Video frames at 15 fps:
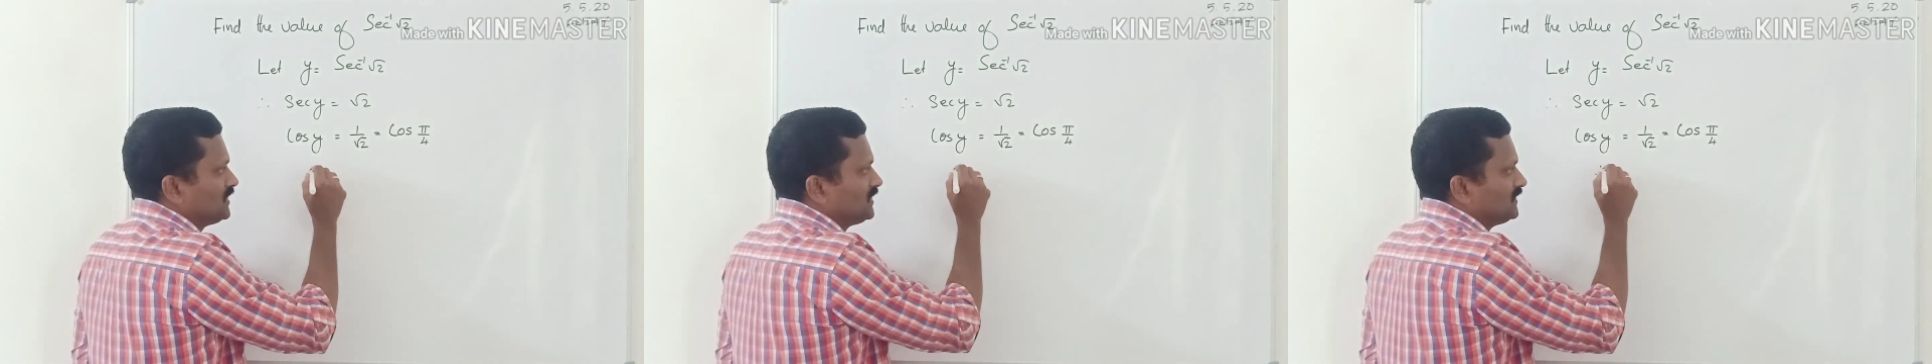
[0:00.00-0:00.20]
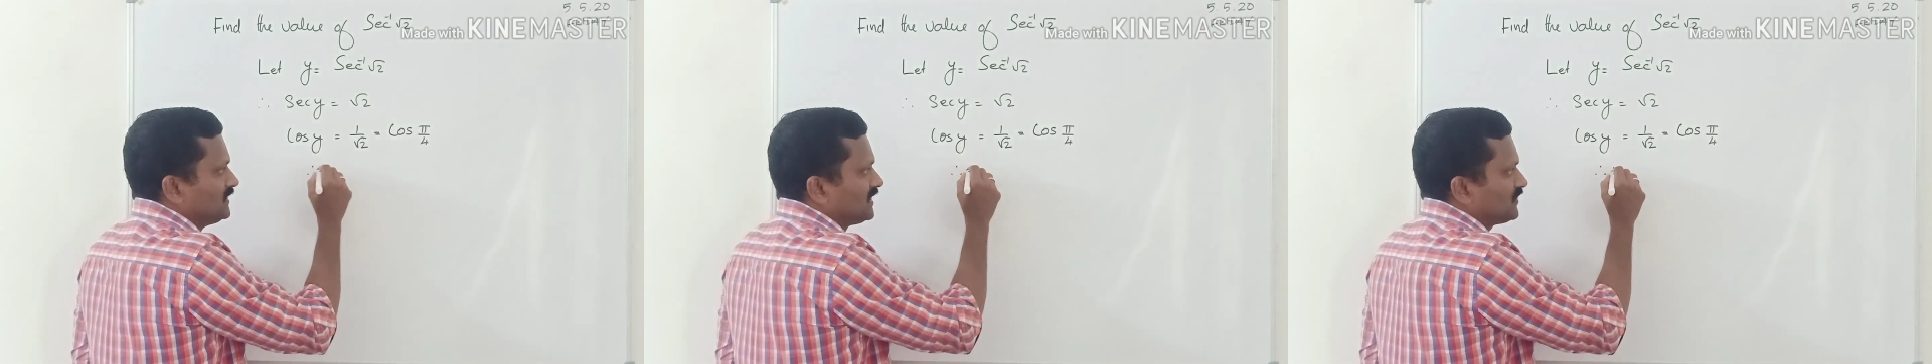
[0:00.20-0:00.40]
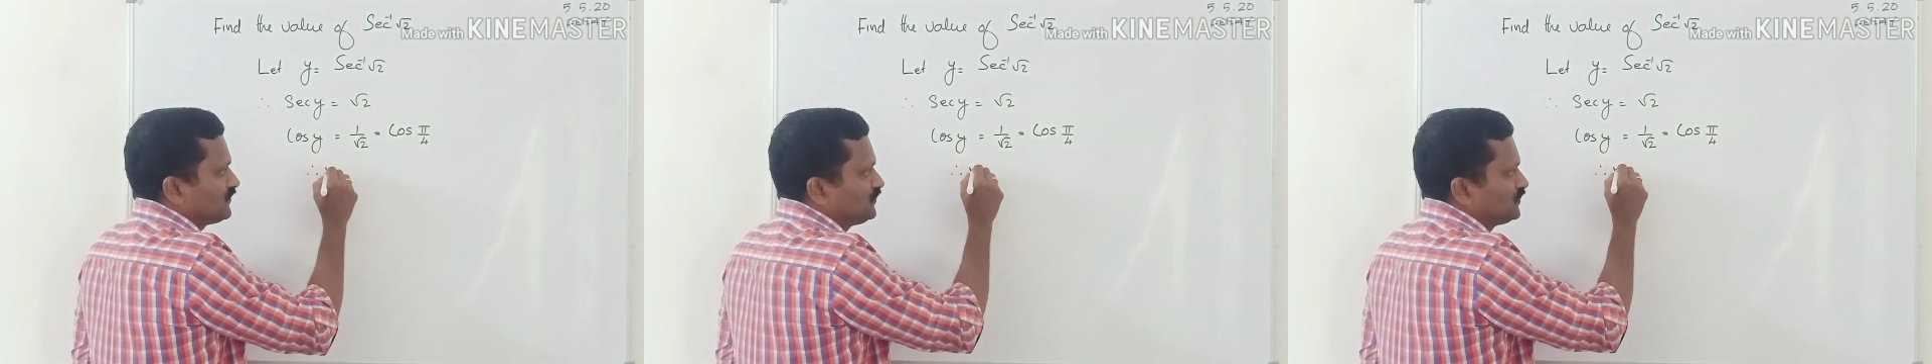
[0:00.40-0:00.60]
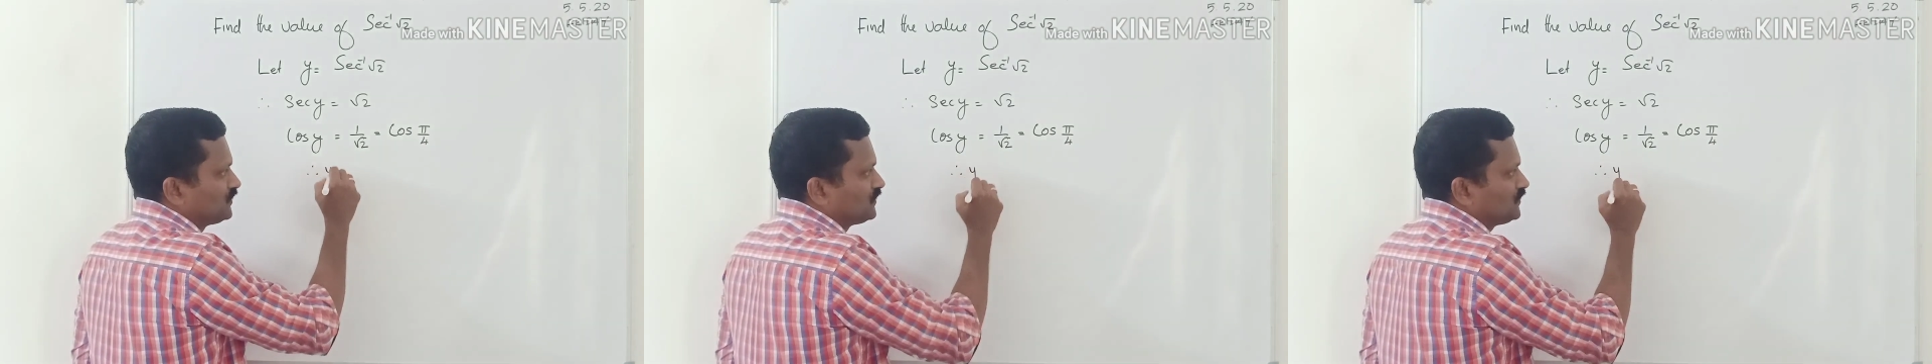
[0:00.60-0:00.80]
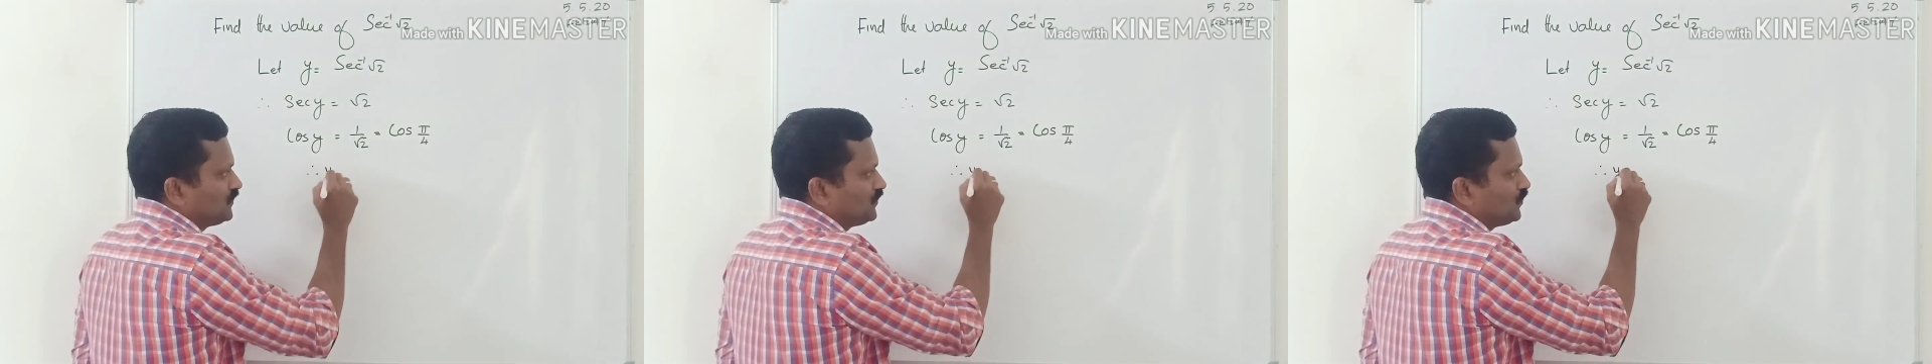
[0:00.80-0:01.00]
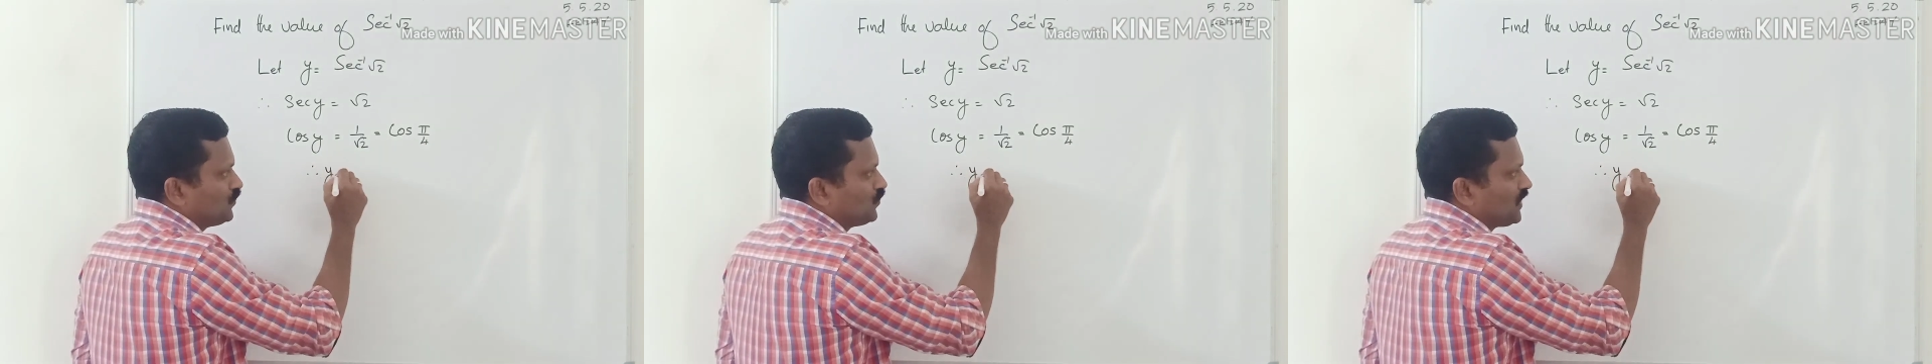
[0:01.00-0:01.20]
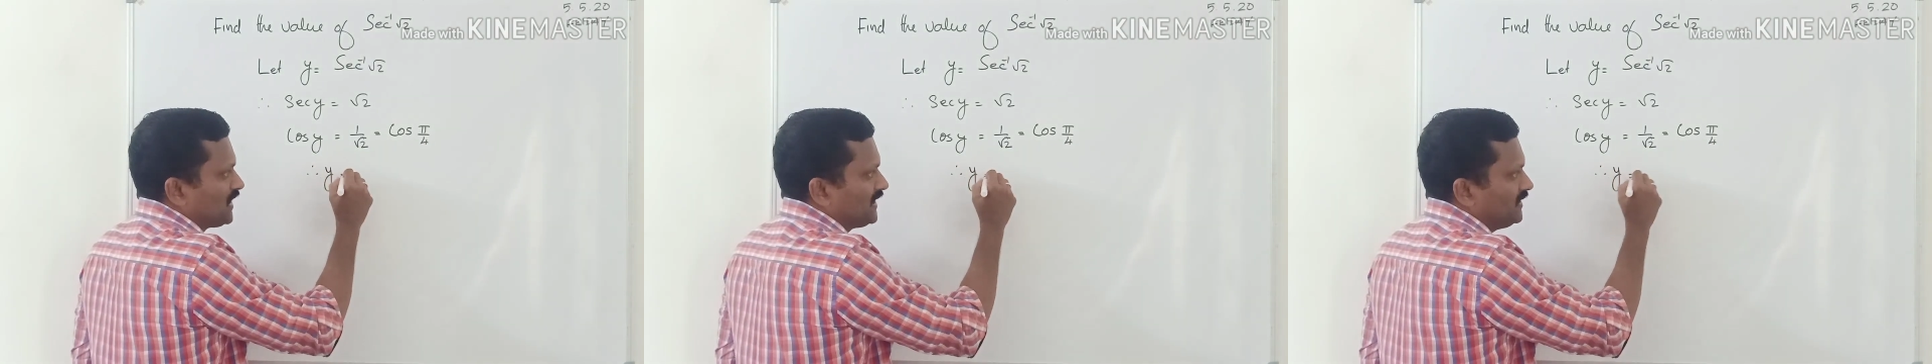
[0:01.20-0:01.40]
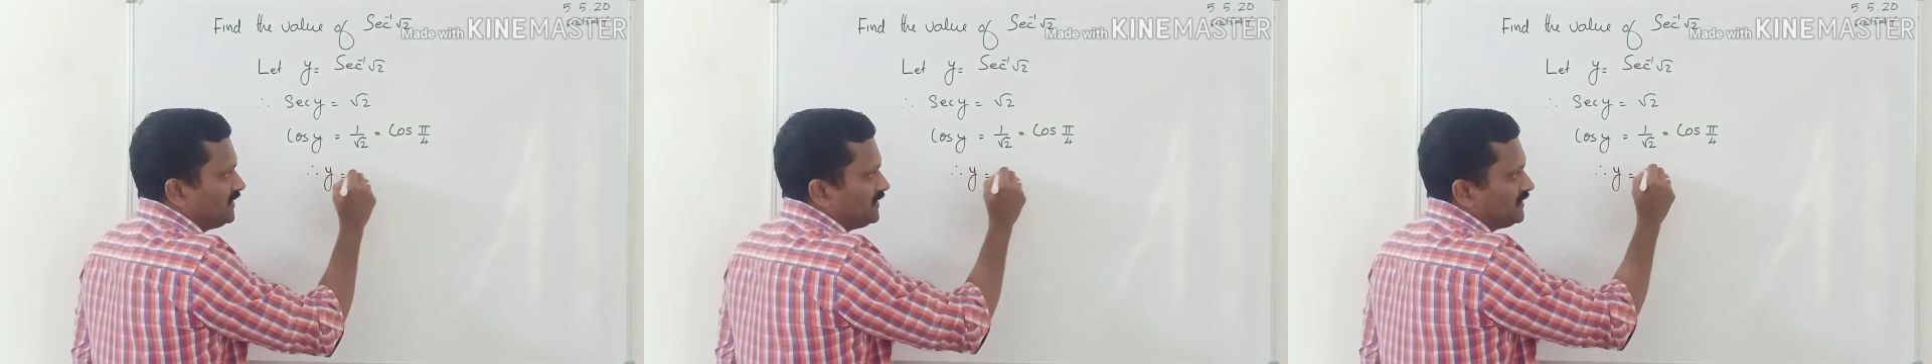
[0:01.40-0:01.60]
Therefore
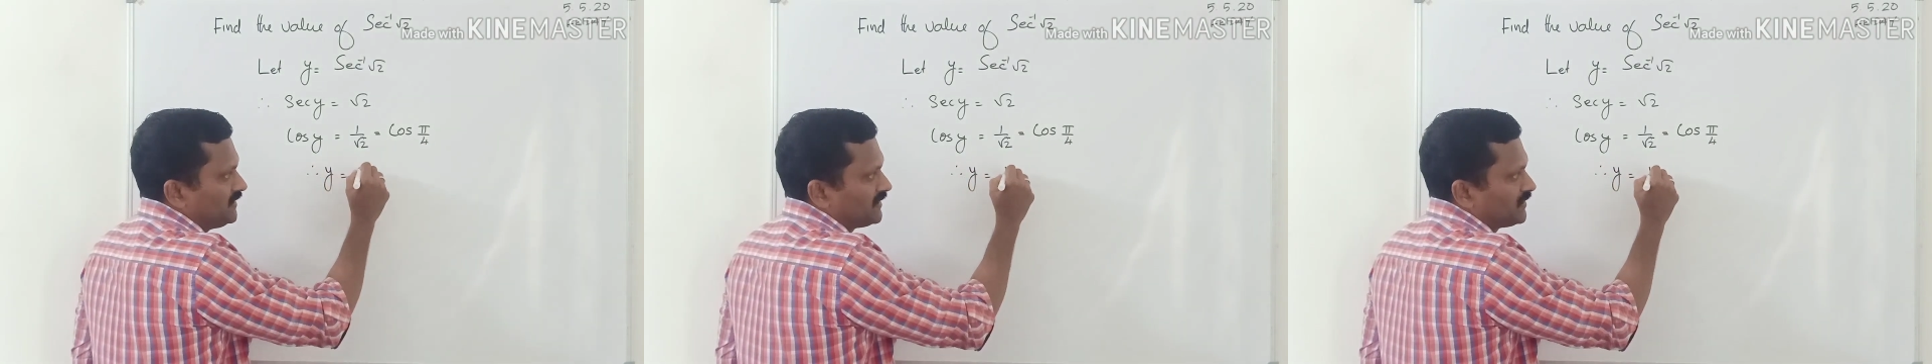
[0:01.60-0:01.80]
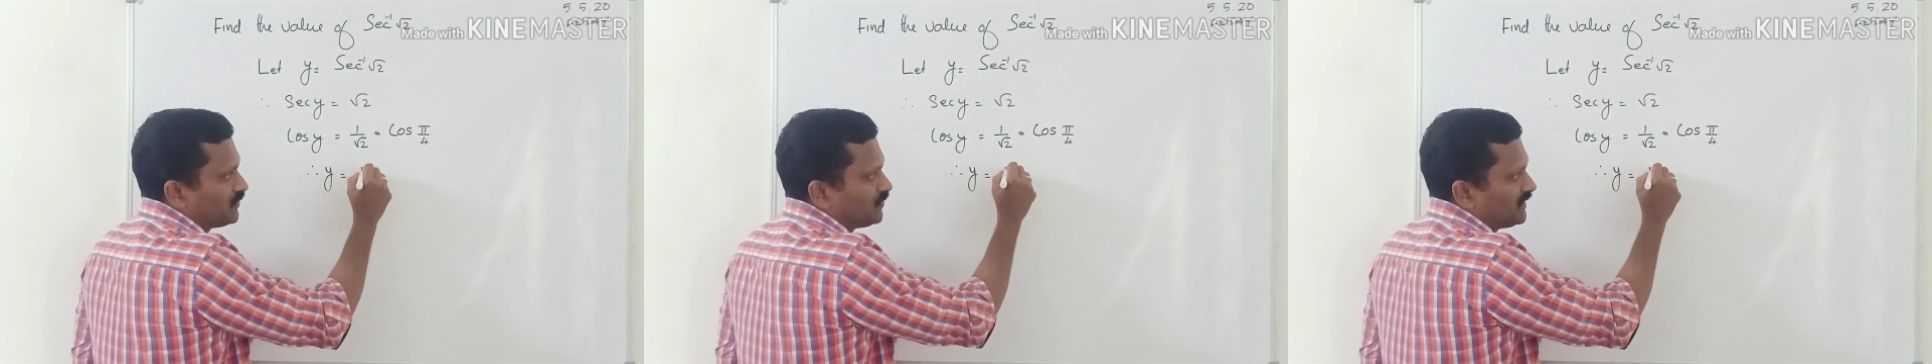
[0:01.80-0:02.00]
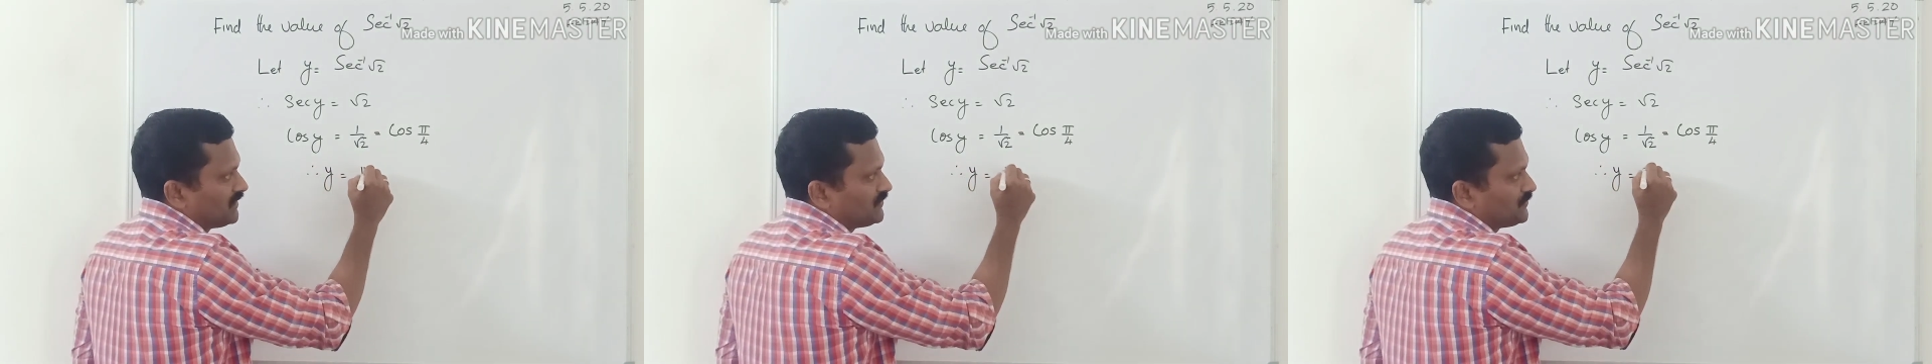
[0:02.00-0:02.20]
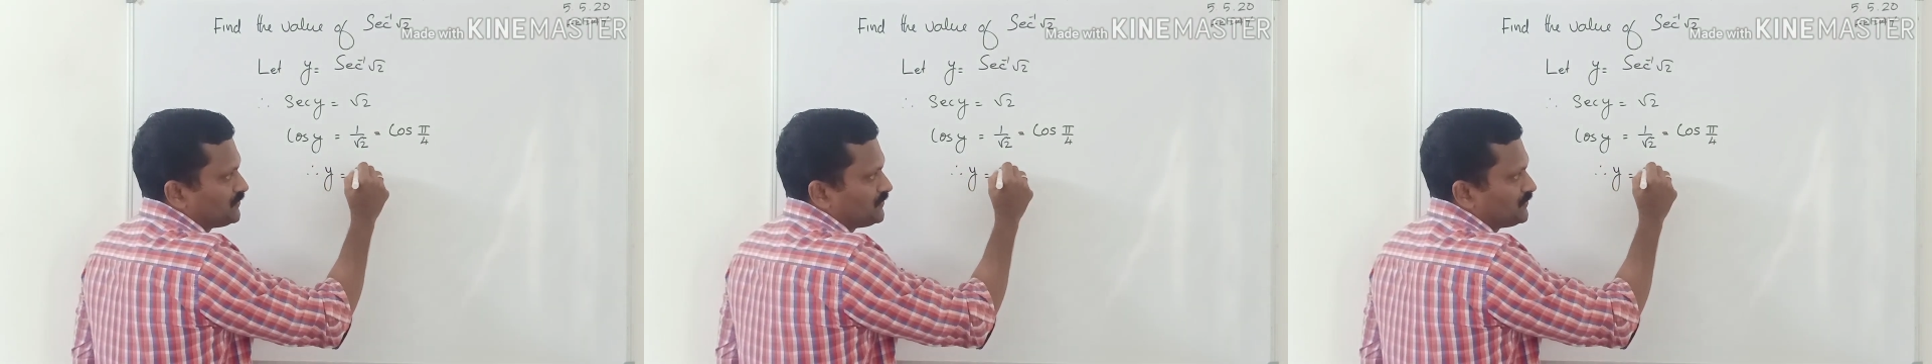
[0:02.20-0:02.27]
y equal